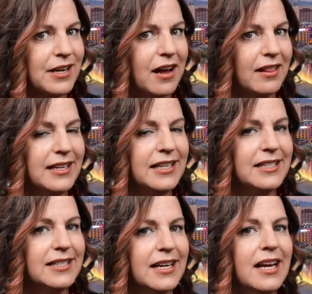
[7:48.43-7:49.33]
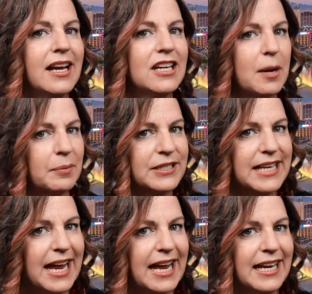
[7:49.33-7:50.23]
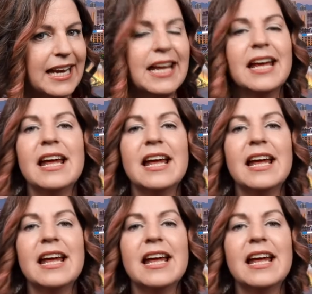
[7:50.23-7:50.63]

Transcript: but not least, number 10,